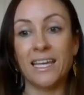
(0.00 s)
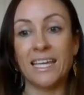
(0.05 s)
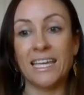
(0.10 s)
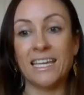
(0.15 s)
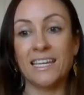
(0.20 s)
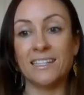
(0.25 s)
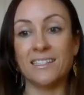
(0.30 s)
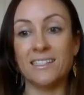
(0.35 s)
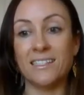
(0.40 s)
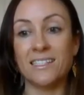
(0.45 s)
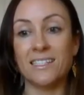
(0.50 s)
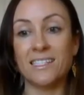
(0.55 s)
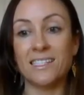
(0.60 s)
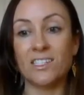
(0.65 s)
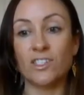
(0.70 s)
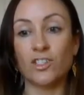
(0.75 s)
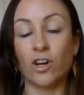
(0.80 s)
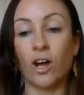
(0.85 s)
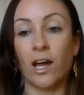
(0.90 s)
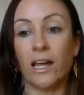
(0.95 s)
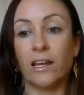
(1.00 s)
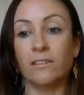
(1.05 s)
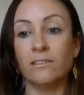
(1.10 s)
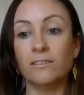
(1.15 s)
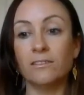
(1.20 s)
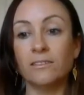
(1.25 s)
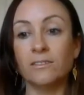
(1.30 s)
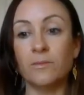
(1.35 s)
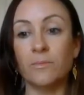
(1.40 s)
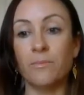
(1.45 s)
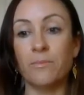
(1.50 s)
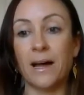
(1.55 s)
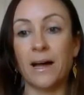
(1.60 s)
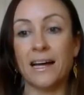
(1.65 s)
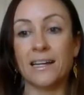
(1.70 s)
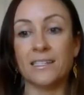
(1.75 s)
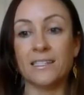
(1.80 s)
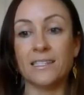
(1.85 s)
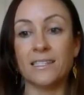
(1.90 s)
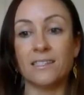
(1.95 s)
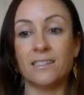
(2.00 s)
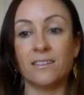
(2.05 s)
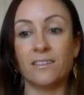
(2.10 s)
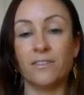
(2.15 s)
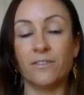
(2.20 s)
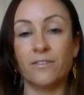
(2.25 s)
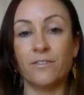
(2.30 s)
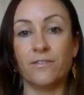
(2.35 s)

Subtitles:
in style, but